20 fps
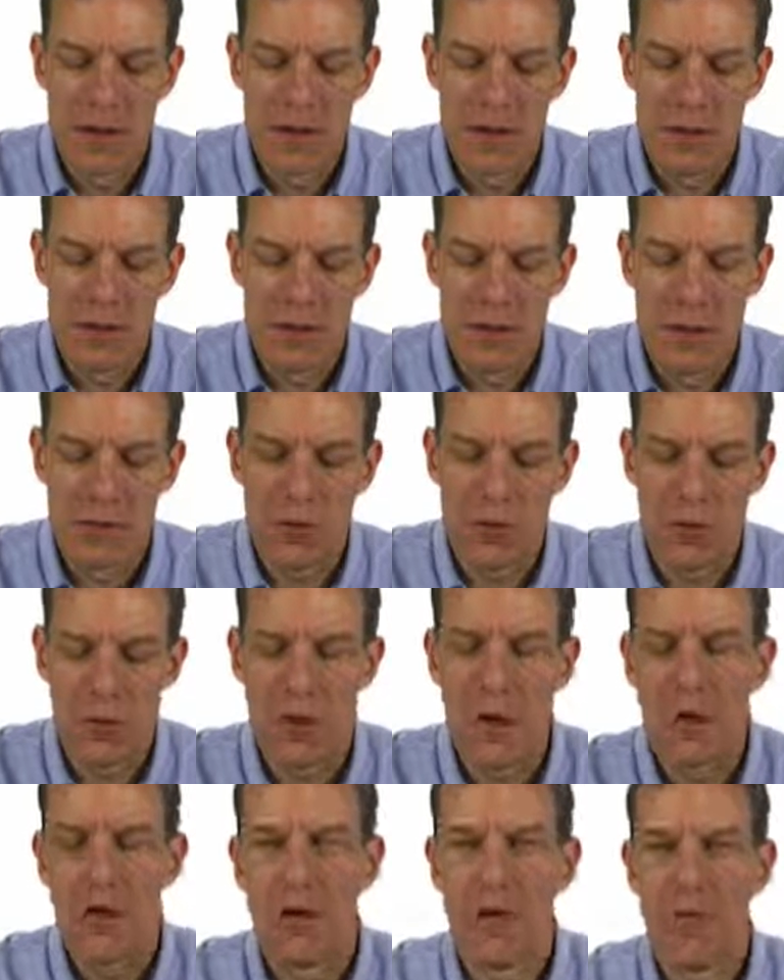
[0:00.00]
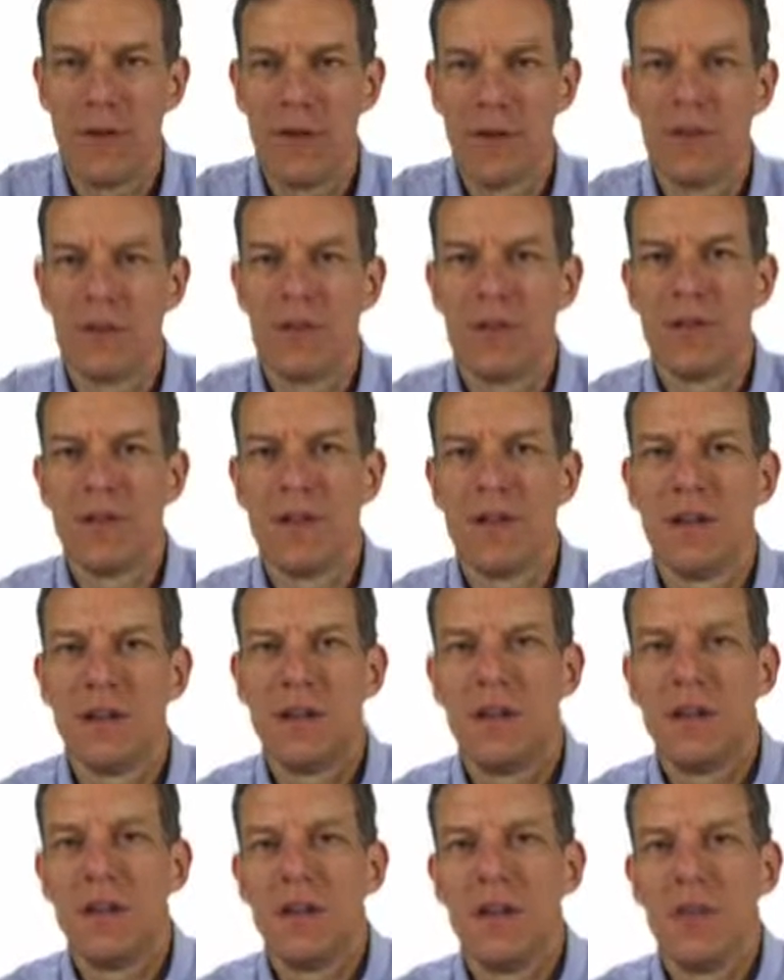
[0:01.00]
So eventually,
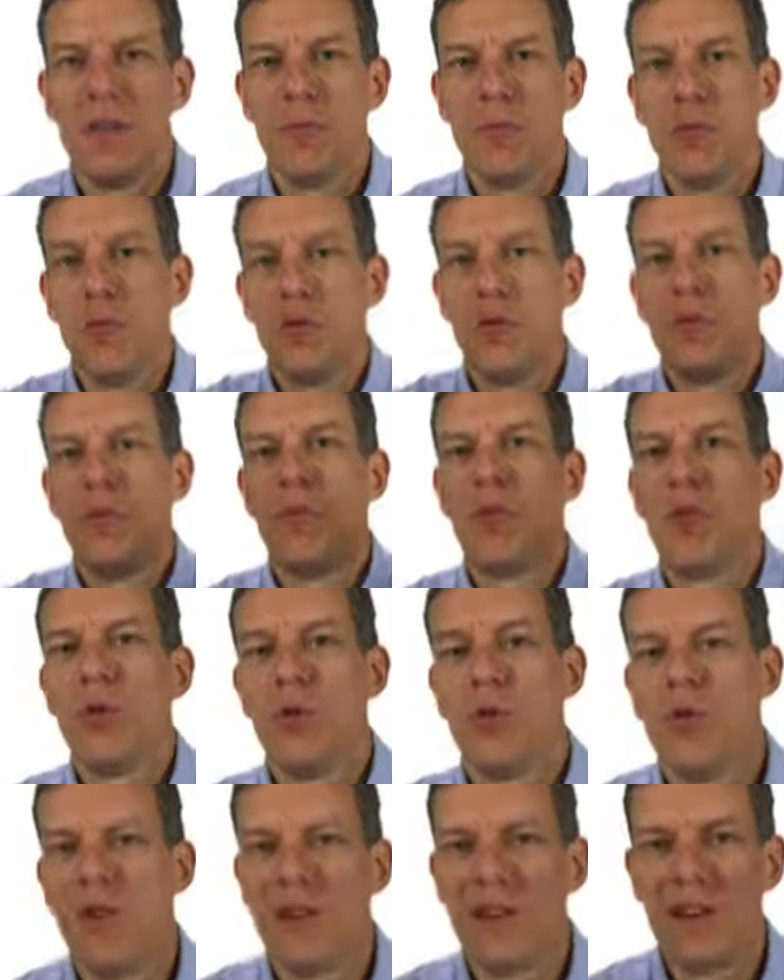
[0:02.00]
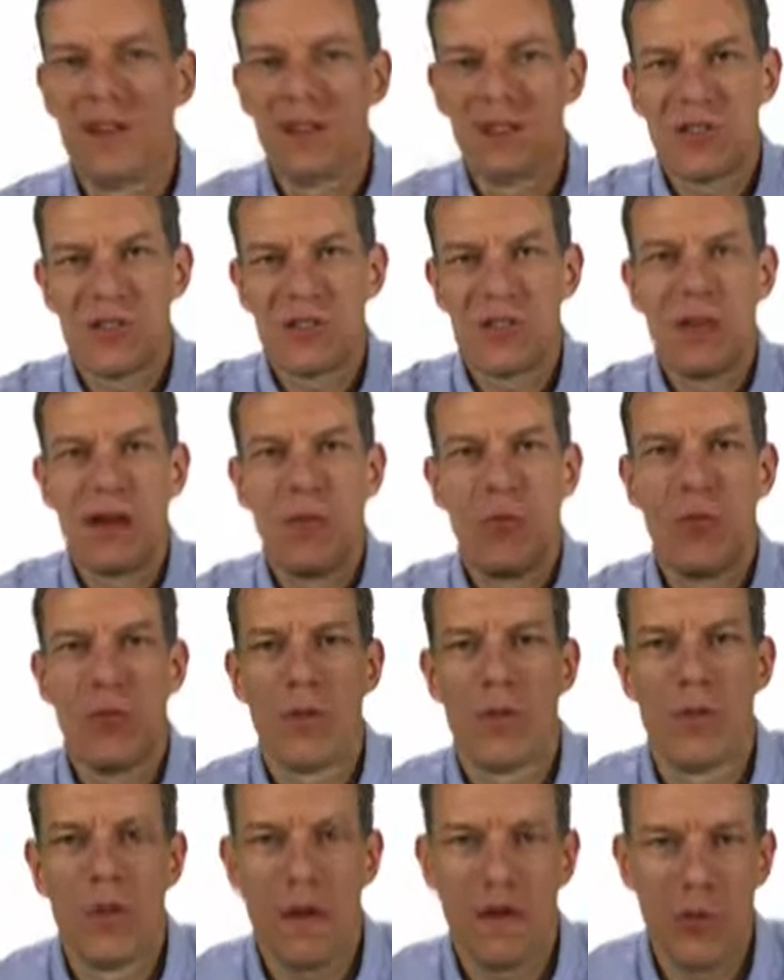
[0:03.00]
more and more learning, it's just not
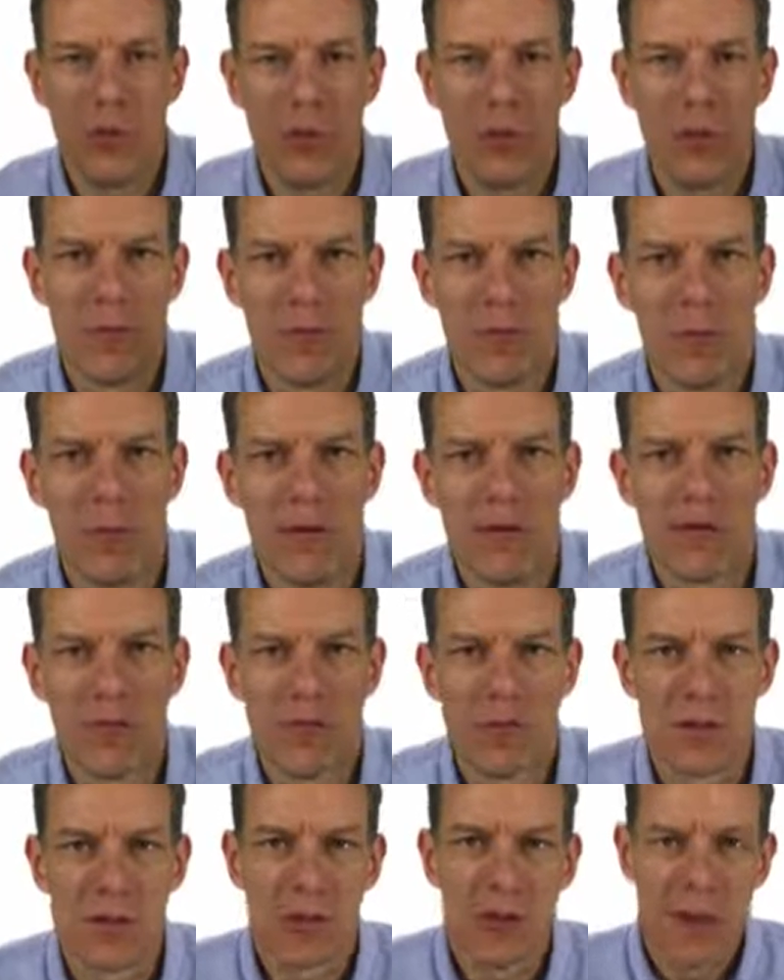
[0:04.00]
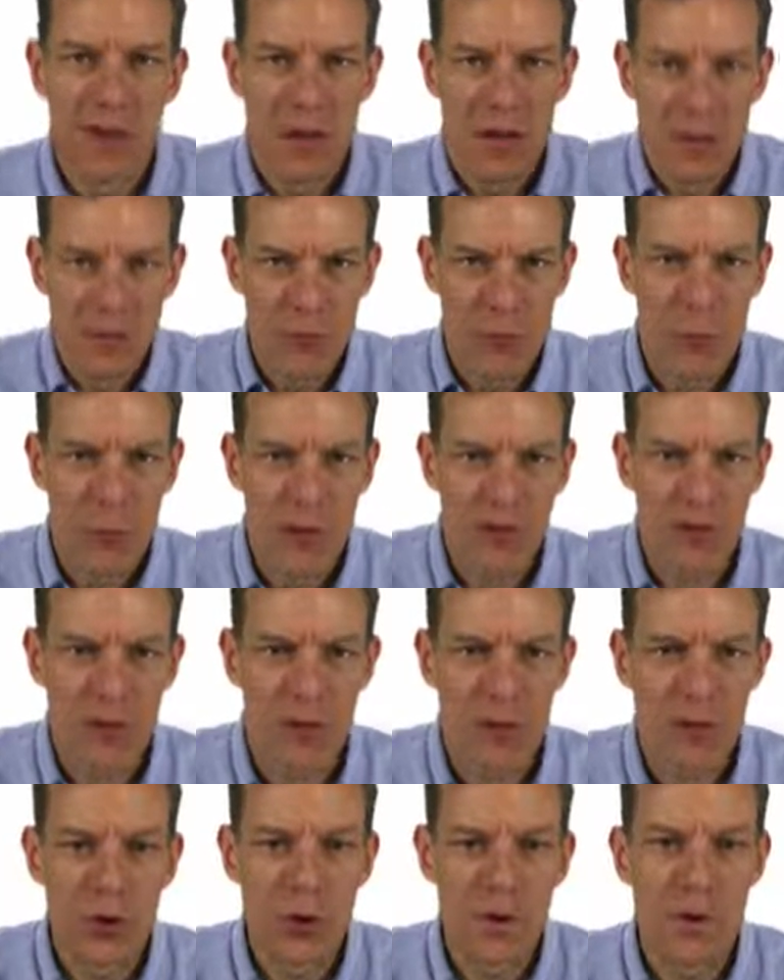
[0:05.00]
worth any more information. So information,
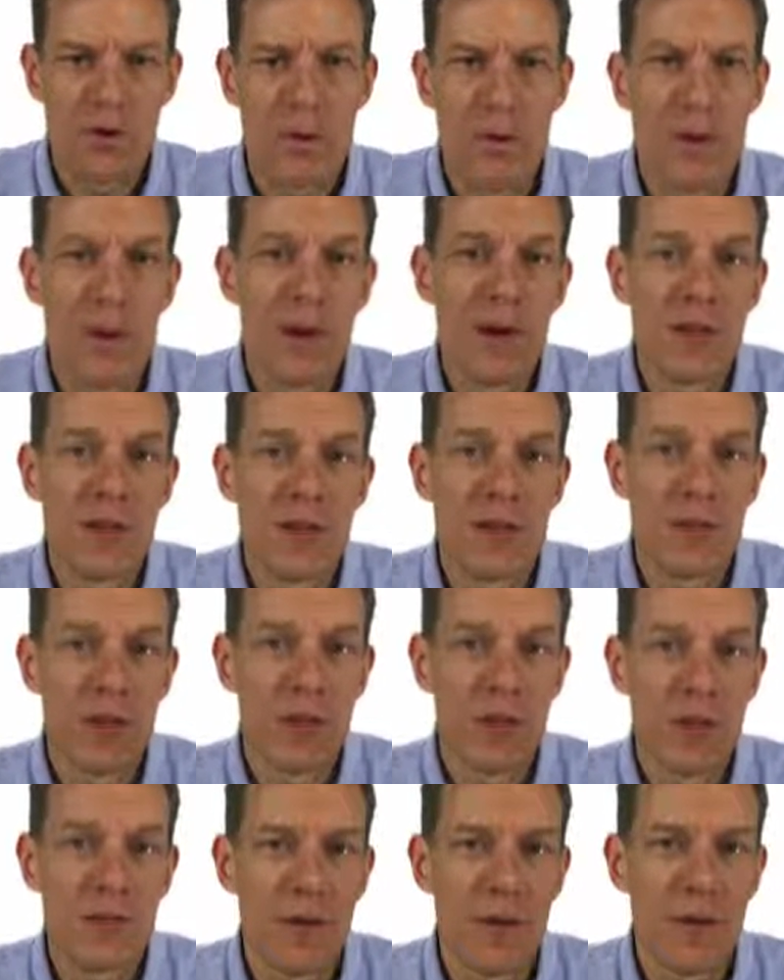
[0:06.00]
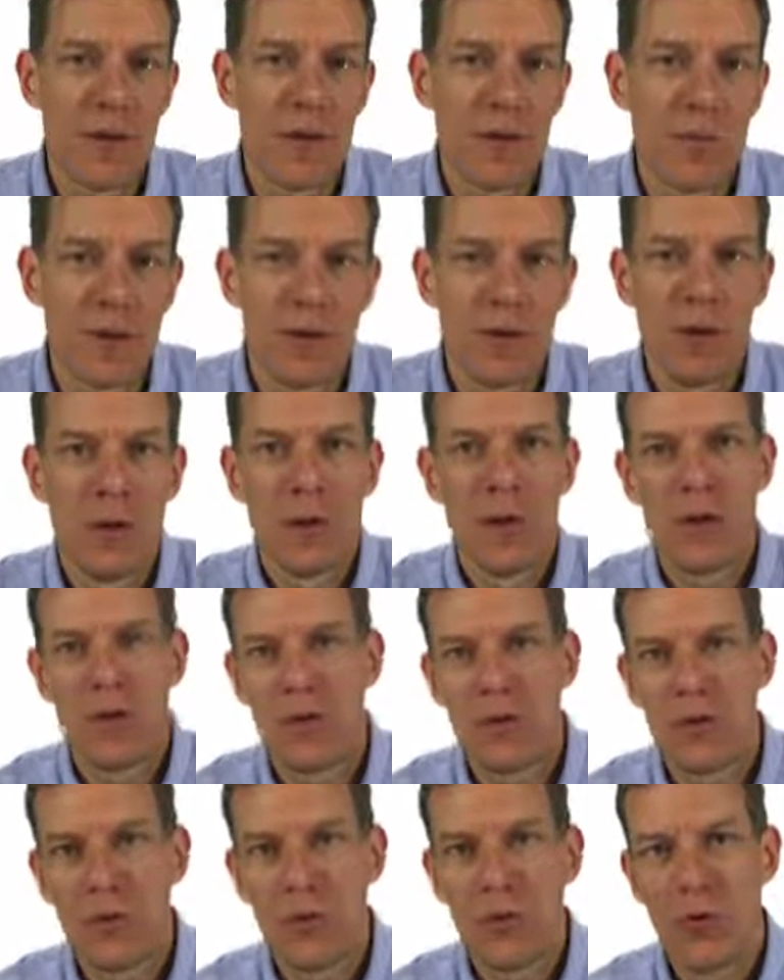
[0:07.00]
a little bit of information is really valuable. A
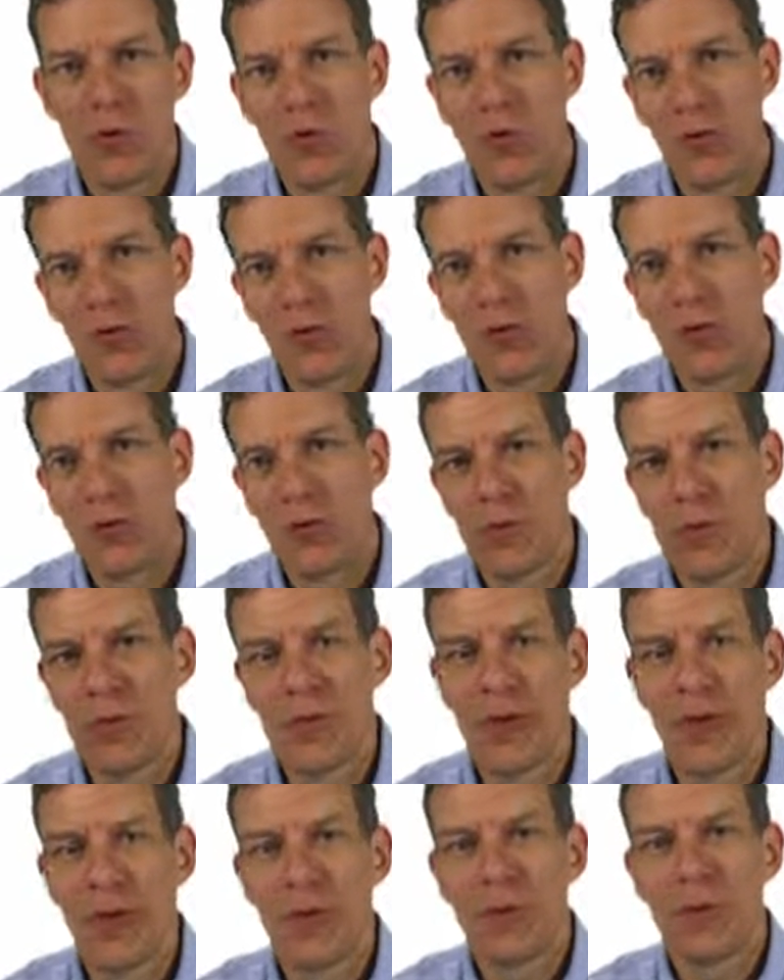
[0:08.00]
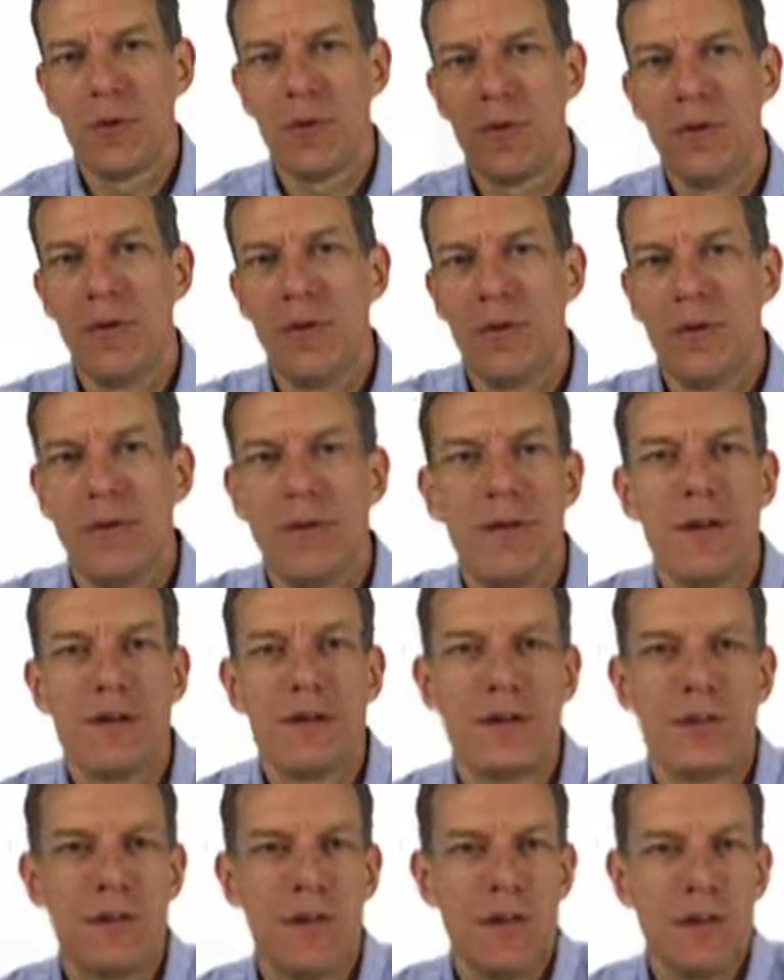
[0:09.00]
little more is a little more valuable.
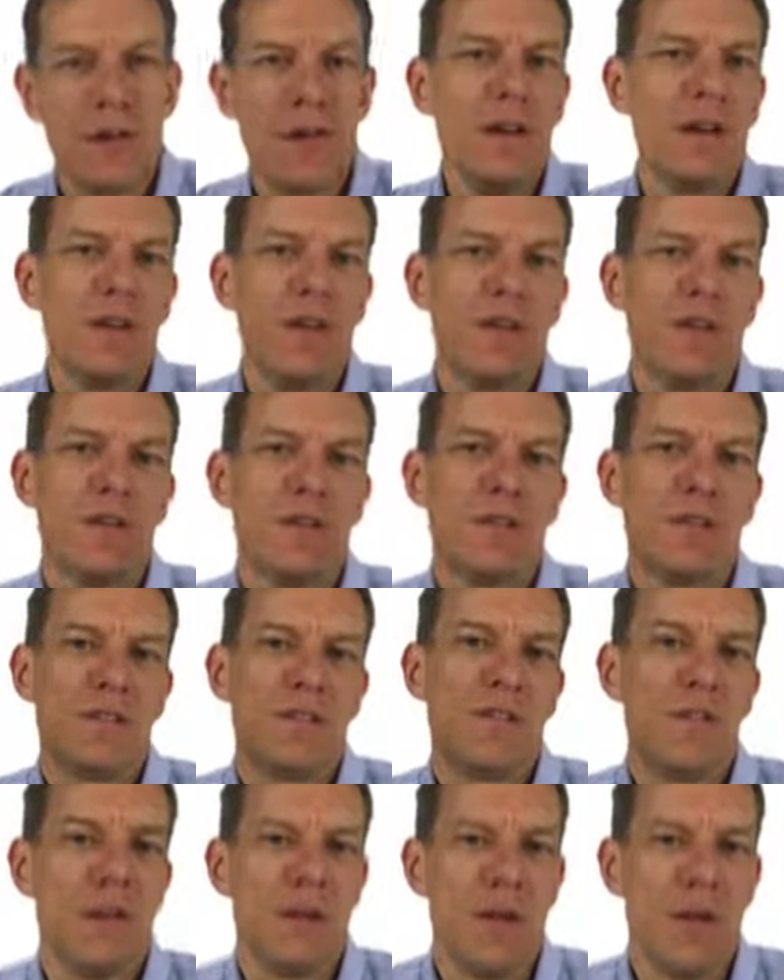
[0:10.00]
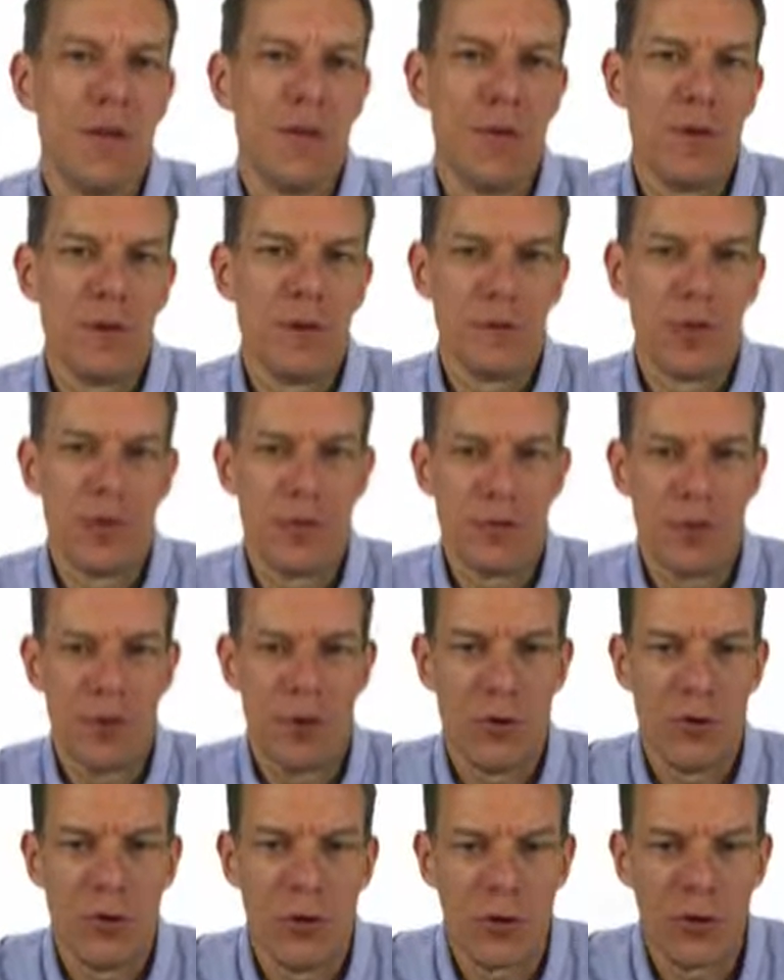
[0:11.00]
Eventually, it's
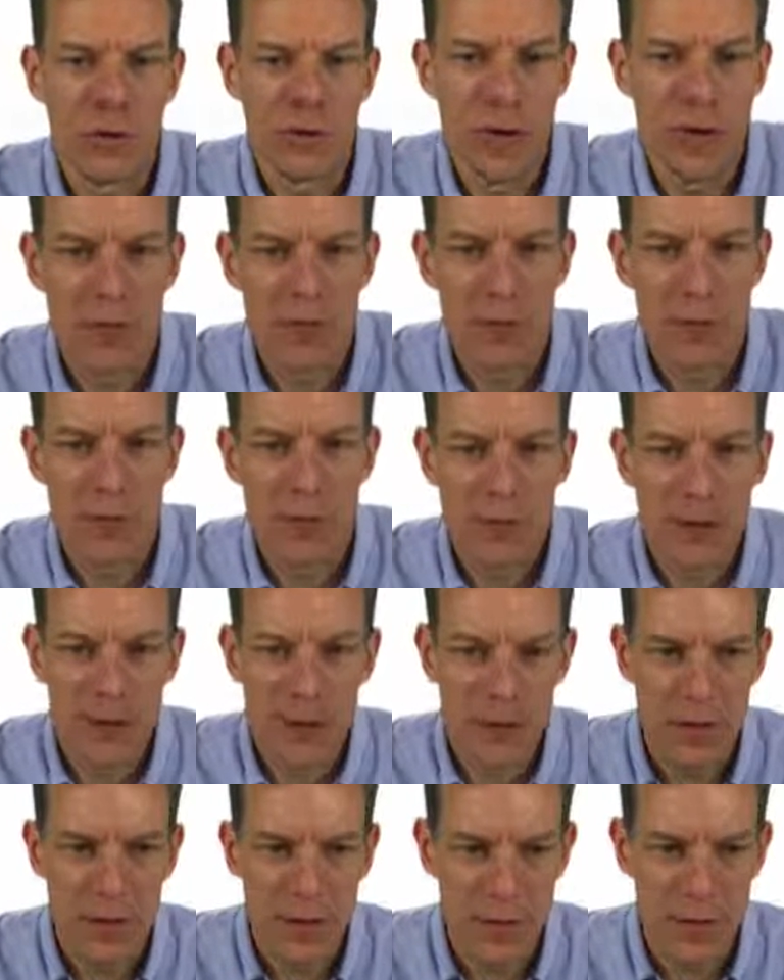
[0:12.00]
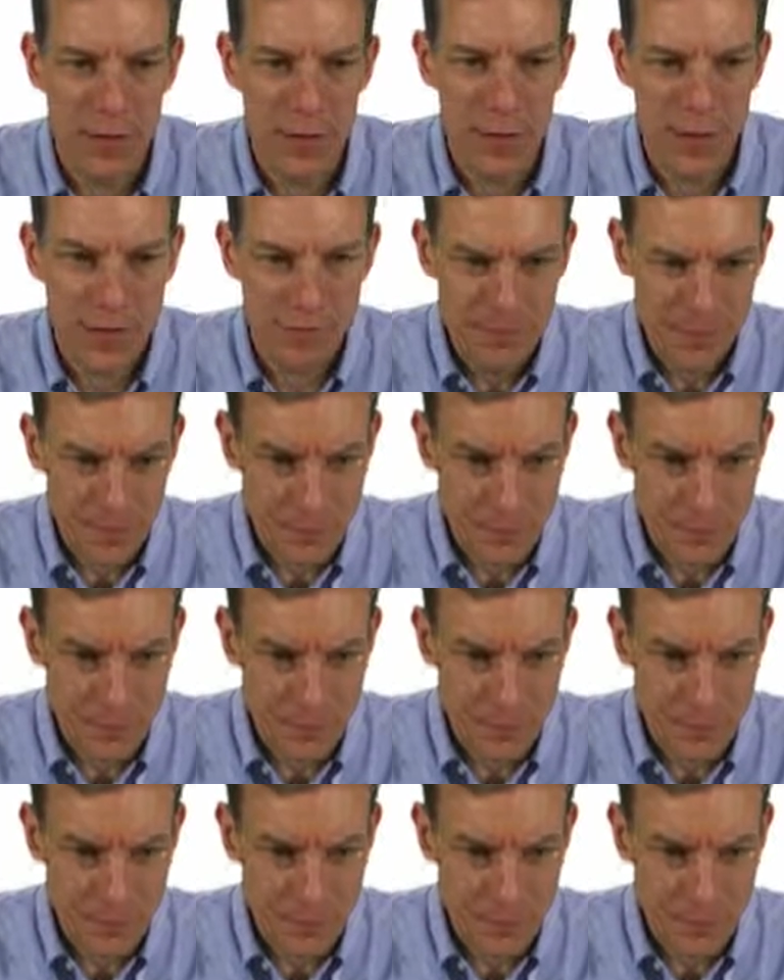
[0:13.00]
overload. It's not worth anything to me.